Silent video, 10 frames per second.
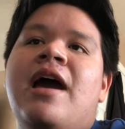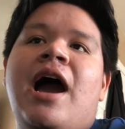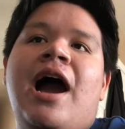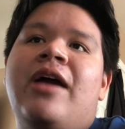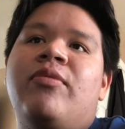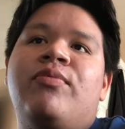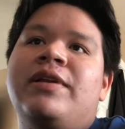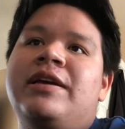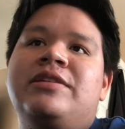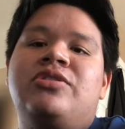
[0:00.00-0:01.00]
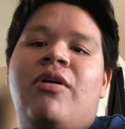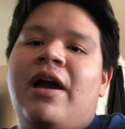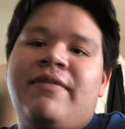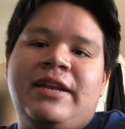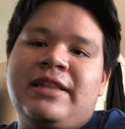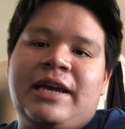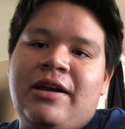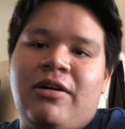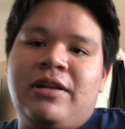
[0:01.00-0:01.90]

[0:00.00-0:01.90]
I really don't have anything at all.